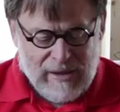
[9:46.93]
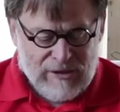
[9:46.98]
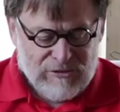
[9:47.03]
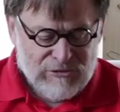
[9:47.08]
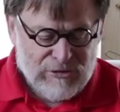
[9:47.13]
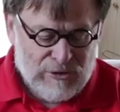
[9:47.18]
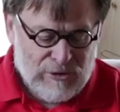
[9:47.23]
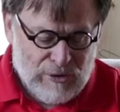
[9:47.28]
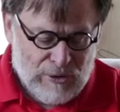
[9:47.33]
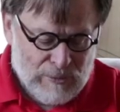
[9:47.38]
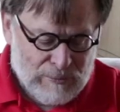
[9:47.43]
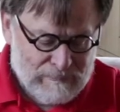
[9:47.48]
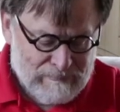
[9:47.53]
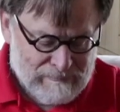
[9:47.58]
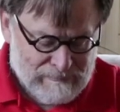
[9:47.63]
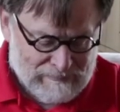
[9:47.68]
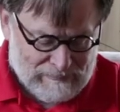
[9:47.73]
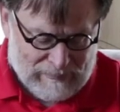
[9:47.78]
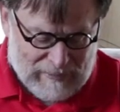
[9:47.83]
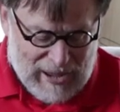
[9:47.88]
So
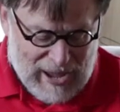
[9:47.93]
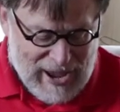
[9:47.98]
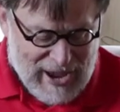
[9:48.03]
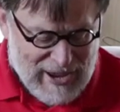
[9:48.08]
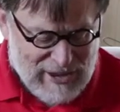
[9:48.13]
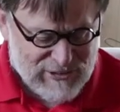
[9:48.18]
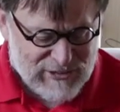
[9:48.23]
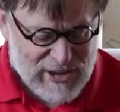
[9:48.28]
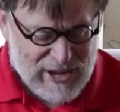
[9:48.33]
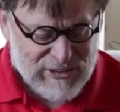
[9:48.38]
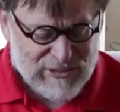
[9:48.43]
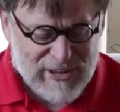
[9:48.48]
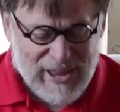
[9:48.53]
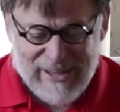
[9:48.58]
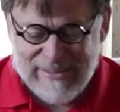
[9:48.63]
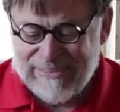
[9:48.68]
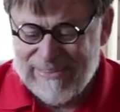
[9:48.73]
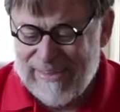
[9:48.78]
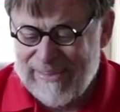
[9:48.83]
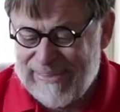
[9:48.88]
as I
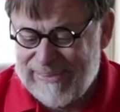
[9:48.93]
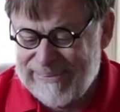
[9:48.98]
say,